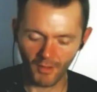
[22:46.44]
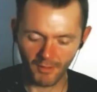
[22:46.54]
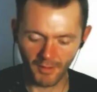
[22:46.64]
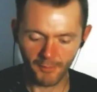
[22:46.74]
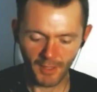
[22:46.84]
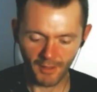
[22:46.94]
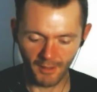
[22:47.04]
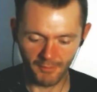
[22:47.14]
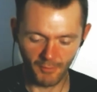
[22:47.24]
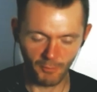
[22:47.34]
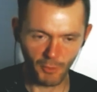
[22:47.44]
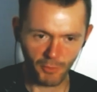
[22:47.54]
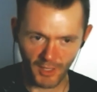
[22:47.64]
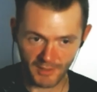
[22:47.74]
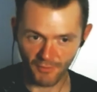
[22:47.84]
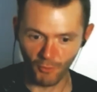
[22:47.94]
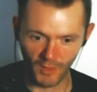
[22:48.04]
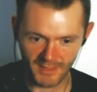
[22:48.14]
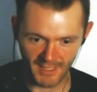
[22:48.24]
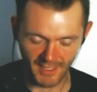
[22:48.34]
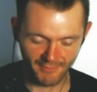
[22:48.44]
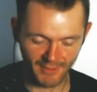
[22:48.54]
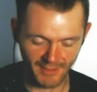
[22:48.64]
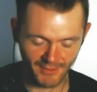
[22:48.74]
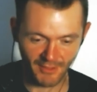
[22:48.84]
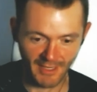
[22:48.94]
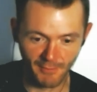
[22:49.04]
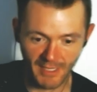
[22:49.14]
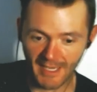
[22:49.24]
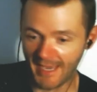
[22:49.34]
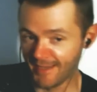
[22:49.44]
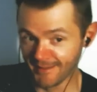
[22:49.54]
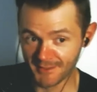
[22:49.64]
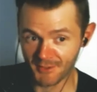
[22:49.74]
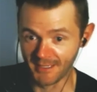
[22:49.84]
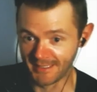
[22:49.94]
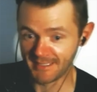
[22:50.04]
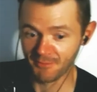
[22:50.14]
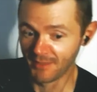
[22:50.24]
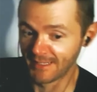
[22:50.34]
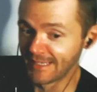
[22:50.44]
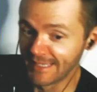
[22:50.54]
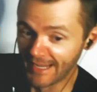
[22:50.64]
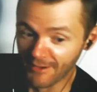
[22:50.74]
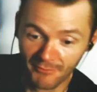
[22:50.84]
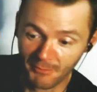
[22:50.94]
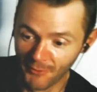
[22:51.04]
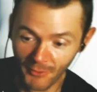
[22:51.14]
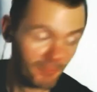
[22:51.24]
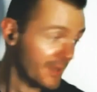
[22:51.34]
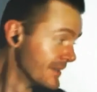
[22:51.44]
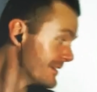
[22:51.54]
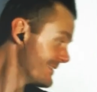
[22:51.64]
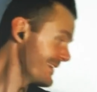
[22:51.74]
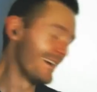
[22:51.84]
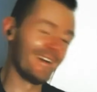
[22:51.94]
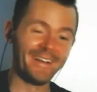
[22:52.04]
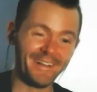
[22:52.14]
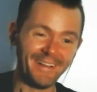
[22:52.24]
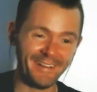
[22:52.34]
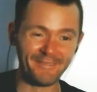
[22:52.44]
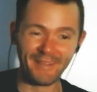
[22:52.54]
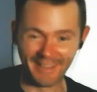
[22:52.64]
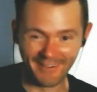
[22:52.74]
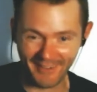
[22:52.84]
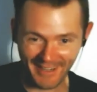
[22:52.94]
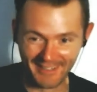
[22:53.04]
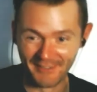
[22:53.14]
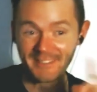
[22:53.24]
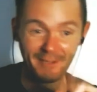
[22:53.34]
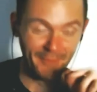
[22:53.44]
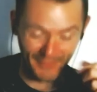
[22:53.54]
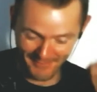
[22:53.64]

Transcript: I'm gonna pause for 1 second if that's okay. My cat is trying desperately to get out of my room. Making all kind of noise. I'll be right